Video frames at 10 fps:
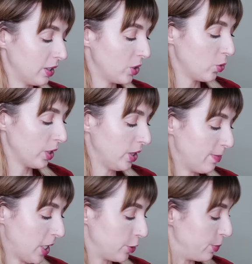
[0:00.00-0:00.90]
you were in
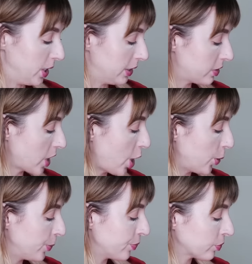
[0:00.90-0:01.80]
the mosh pit.
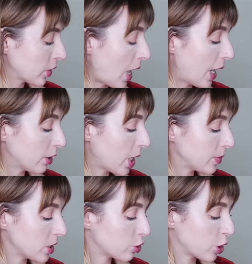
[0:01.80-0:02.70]
So, I
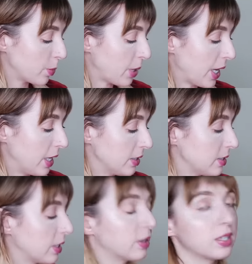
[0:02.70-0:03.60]
grabbed these Tripp
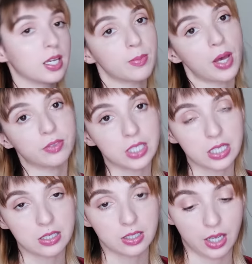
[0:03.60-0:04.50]
pants. The thing about
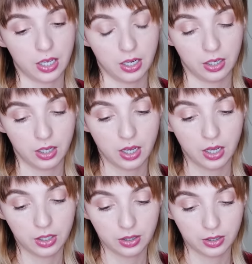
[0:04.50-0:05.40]
these, and,
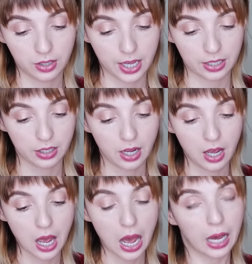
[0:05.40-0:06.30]
like,
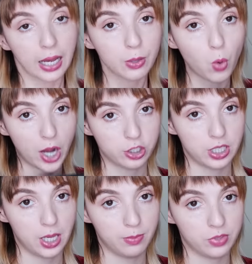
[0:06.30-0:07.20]
I
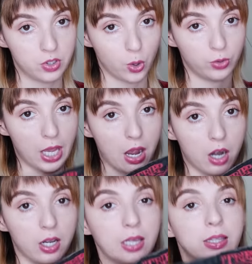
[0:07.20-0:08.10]
washed them so they
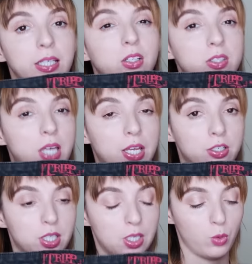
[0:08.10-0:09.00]
are a little
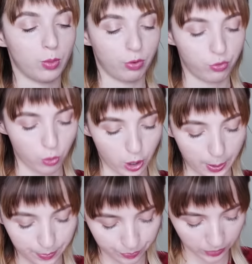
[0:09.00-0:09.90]
tighter than they were
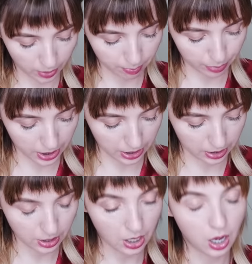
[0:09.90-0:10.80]
before, but